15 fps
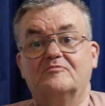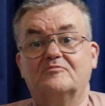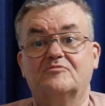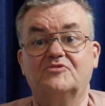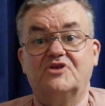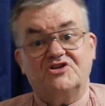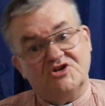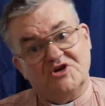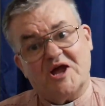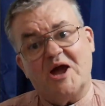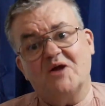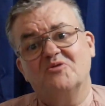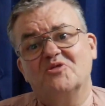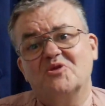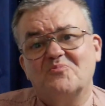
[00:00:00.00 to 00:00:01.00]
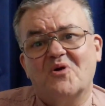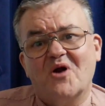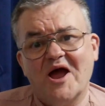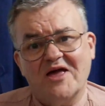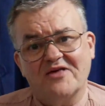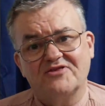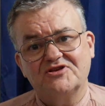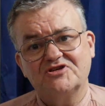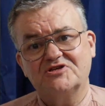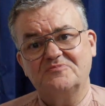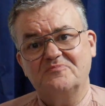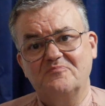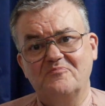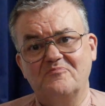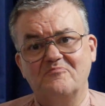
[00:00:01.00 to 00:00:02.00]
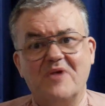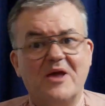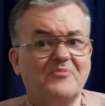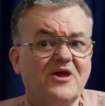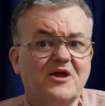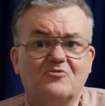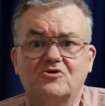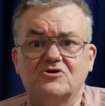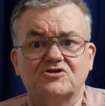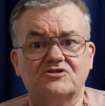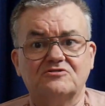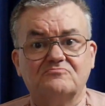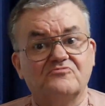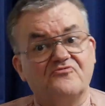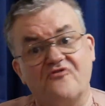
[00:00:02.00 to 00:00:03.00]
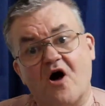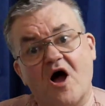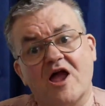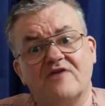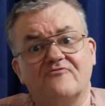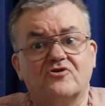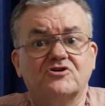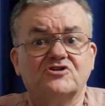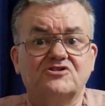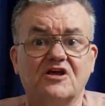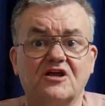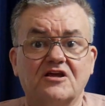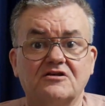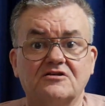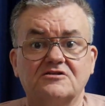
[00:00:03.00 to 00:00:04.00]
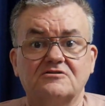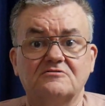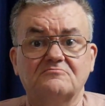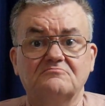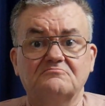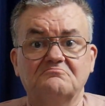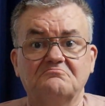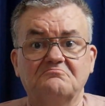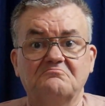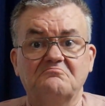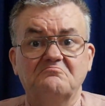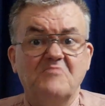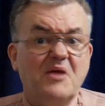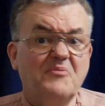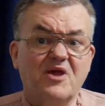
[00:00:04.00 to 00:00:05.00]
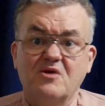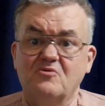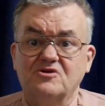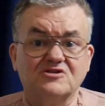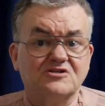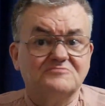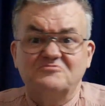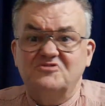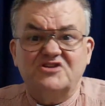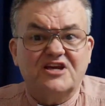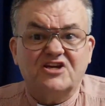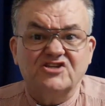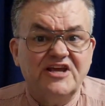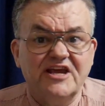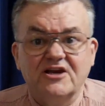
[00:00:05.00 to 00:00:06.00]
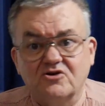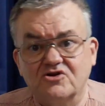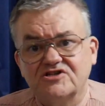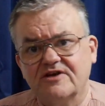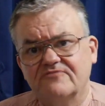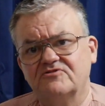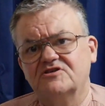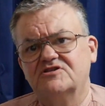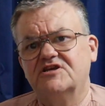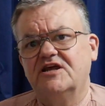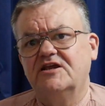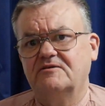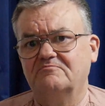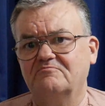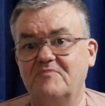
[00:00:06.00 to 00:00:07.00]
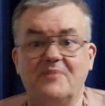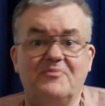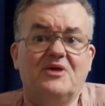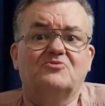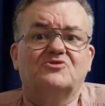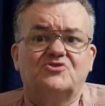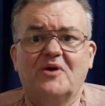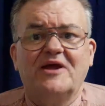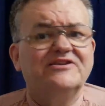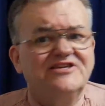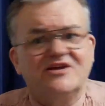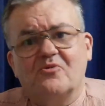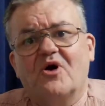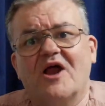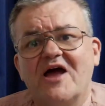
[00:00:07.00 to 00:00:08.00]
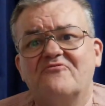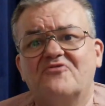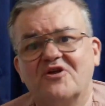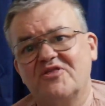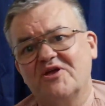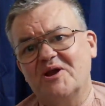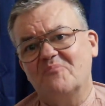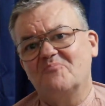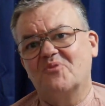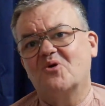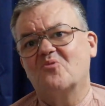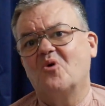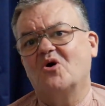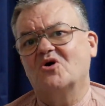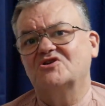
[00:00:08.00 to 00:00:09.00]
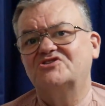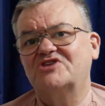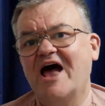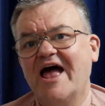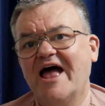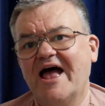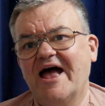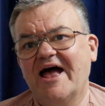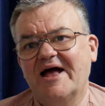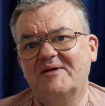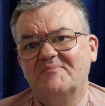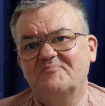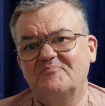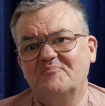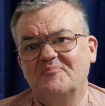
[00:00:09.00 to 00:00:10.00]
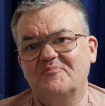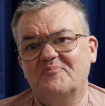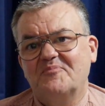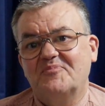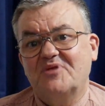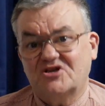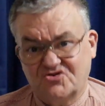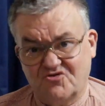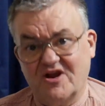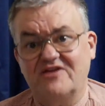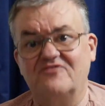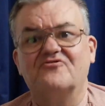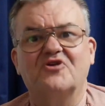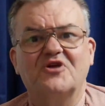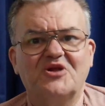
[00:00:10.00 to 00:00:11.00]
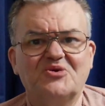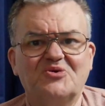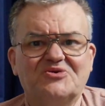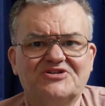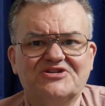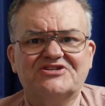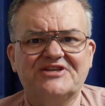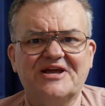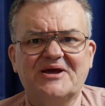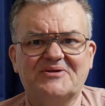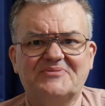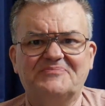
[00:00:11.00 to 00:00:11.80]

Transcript: Did you count the breaths? Maybe it was 5 or 6. Maybe it was 16 or 17. Maybe it was 20, whatever the number was. That's right for you just now.